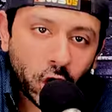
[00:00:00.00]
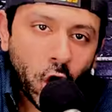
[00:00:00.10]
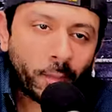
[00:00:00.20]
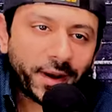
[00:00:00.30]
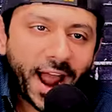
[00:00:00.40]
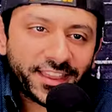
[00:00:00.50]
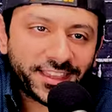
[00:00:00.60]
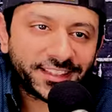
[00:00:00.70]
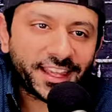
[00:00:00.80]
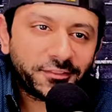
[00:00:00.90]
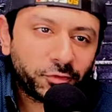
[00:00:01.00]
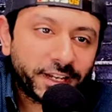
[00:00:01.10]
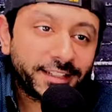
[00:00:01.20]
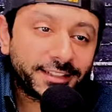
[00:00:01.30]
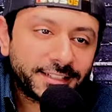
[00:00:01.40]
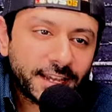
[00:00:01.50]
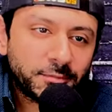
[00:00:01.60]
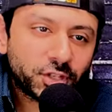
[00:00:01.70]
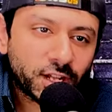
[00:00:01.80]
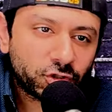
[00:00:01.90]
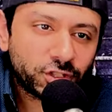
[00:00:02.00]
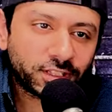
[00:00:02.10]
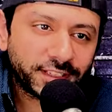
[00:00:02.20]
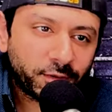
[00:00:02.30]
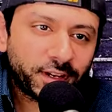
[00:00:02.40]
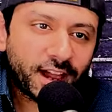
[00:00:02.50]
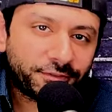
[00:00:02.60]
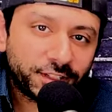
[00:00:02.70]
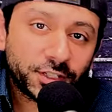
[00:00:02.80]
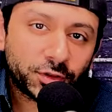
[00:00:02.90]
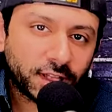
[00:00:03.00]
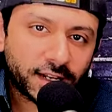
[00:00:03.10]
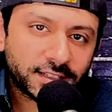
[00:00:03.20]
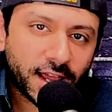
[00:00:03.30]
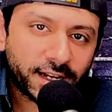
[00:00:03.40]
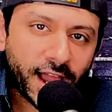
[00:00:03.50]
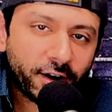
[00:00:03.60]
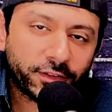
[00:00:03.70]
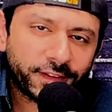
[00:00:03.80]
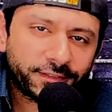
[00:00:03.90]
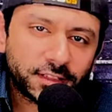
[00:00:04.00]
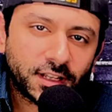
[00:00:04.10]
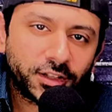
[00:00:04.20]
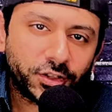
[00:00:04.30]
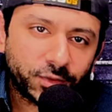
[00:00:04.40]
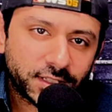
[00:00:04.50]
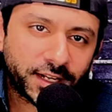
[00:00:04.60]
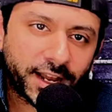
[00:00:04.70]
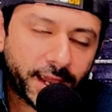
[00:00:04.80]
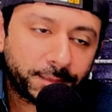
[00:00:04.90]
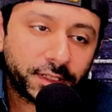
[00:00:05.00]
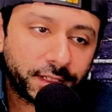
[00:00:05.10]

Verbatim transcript: go. But I think that if we get the same Sean Strickland that we got for Israel Adesanya, I don't even have to tell you what's going to happen